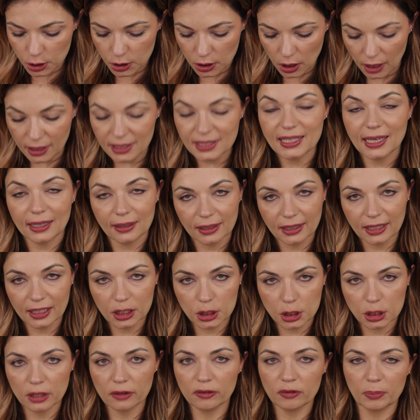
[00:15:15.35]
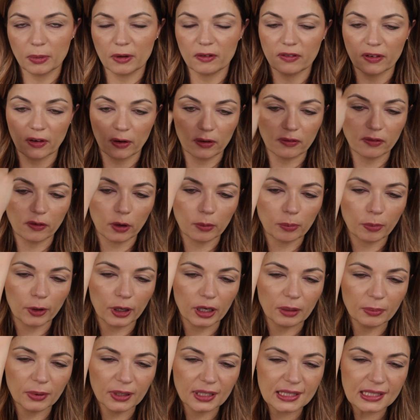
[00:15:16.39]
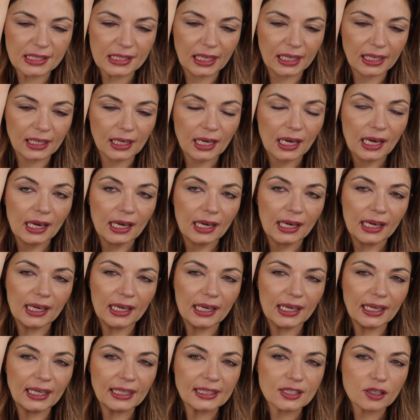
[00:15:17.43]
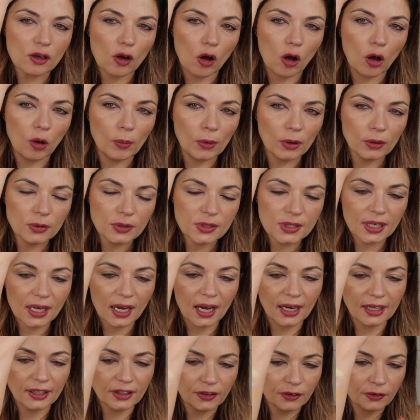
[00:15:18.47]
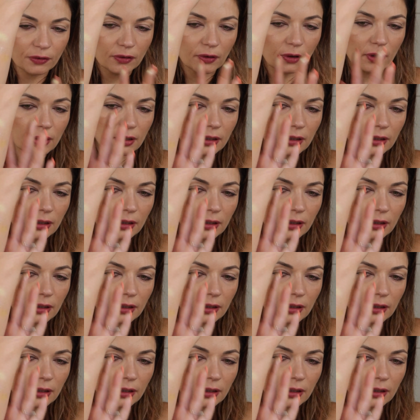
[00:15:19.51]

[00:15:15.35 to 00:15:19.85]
a delicate shift, but very, very pretty. But it's, like, it's almost kind of,